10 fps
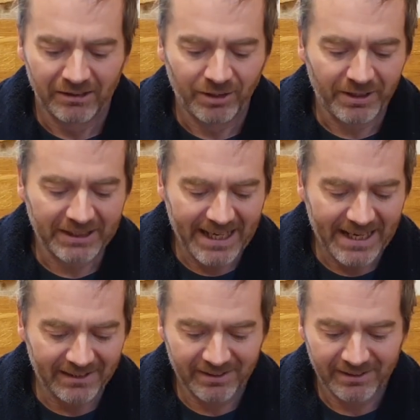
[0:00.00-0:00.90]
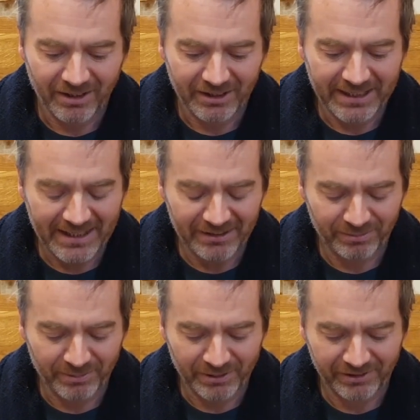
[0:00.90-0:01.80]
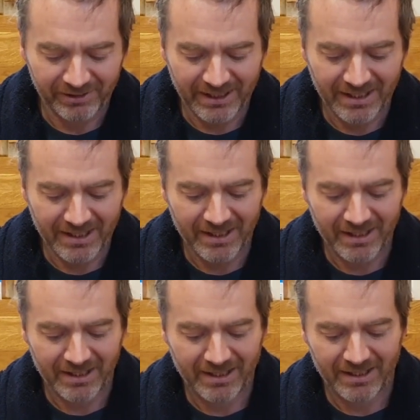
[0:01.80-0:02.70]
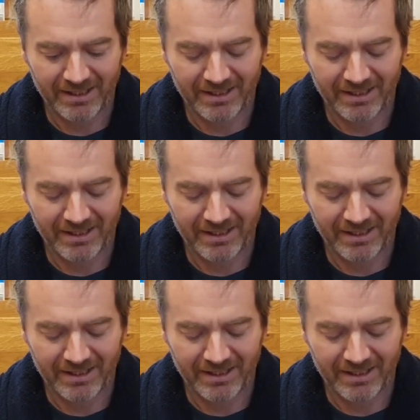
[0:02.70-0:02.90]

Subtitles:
So I get the